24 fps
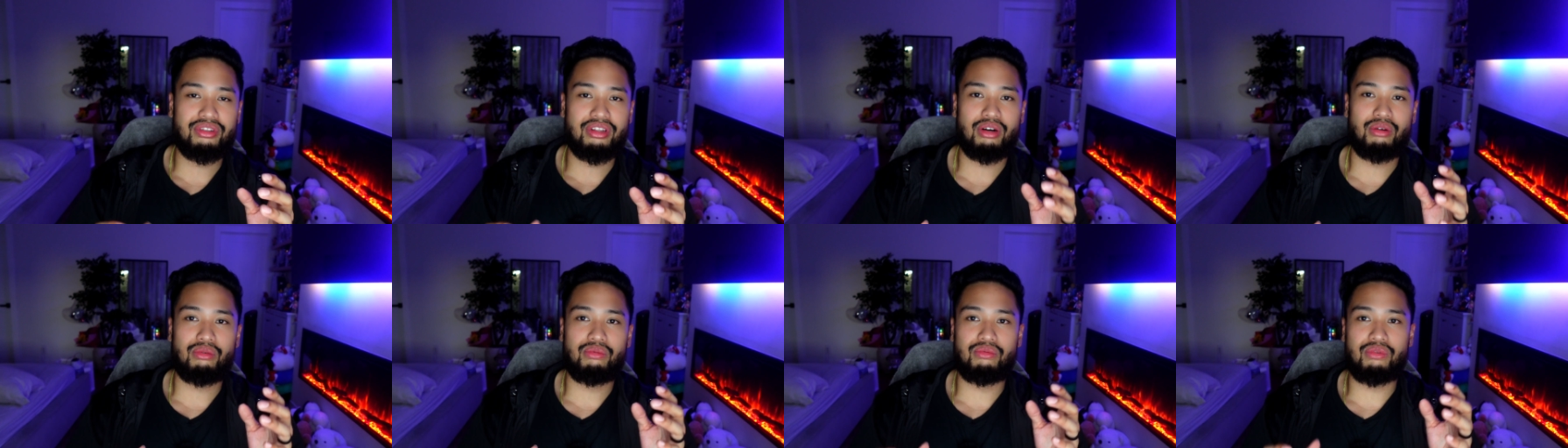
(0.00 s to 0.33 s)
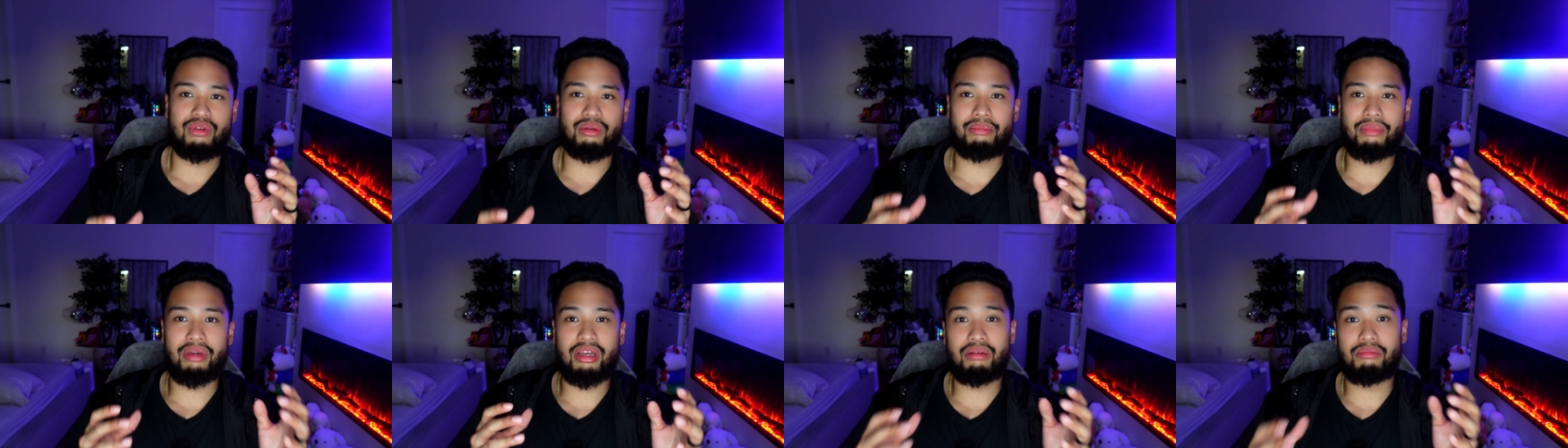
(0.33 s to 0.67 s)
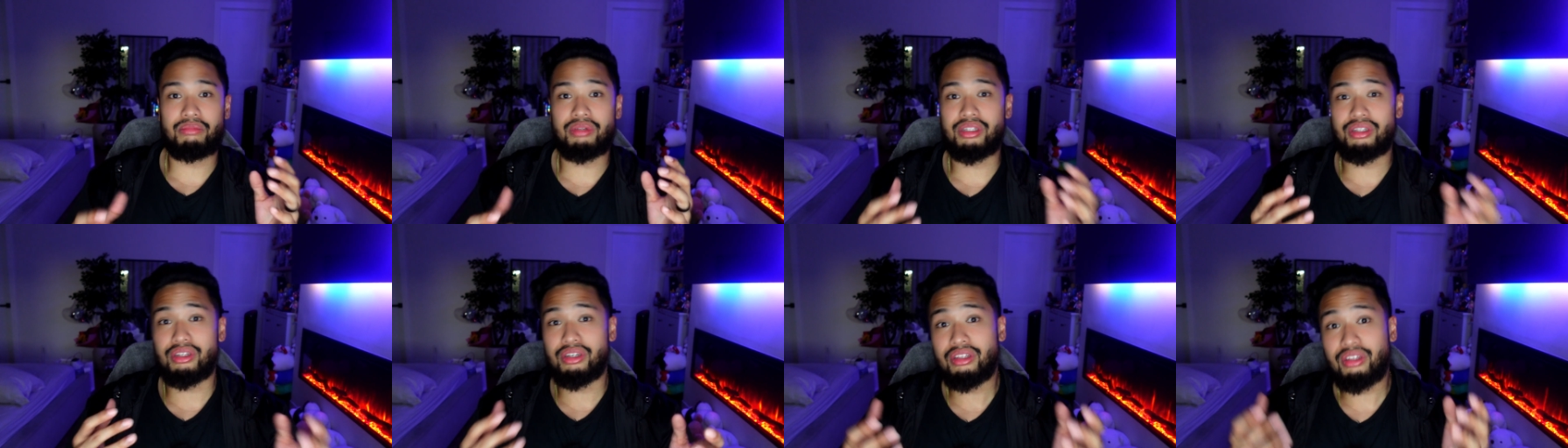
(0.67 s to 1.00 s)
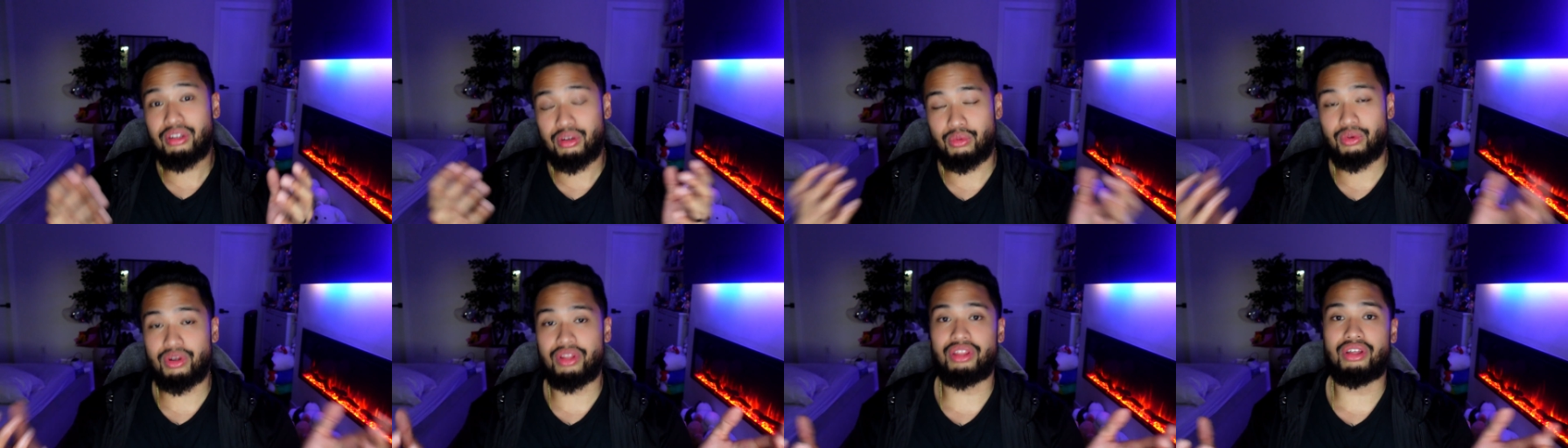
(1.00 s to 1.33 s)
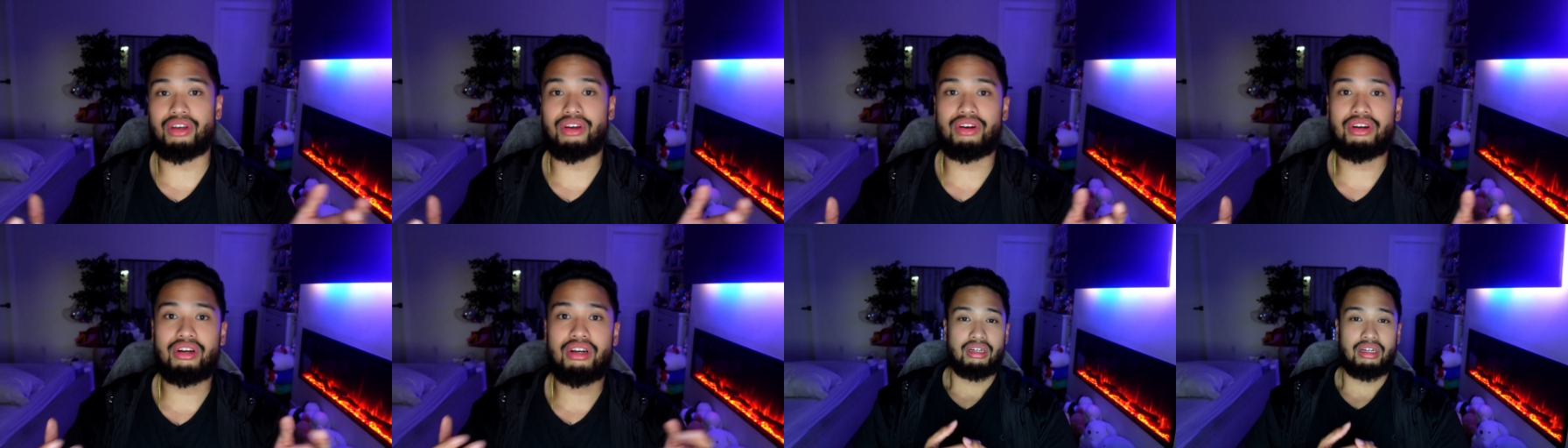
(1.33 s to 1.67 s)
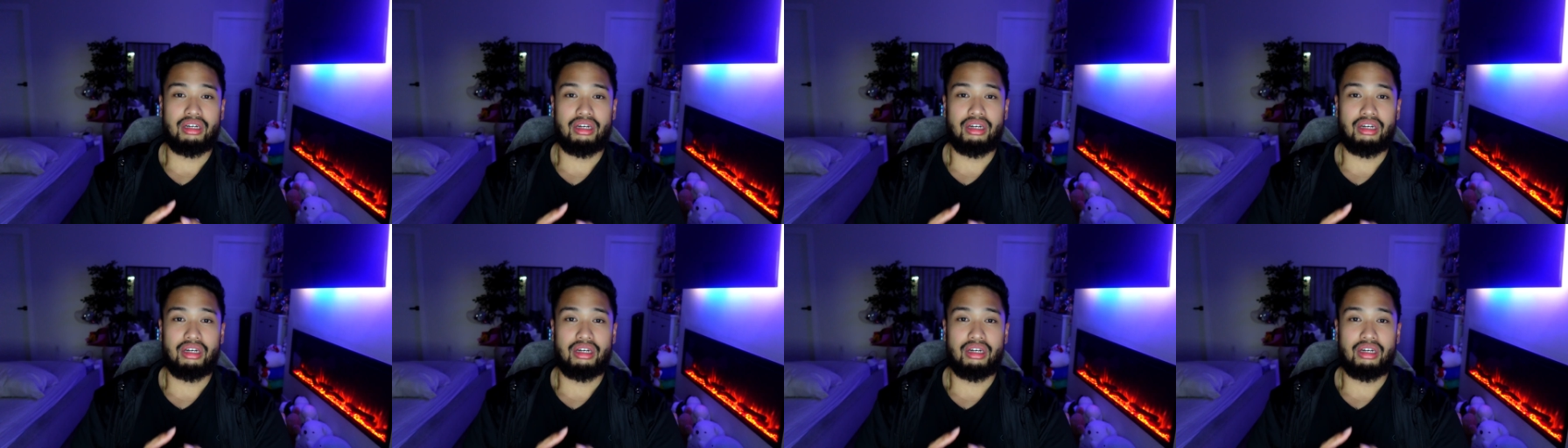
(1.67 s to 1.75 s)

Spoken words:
that we may be dealing with here.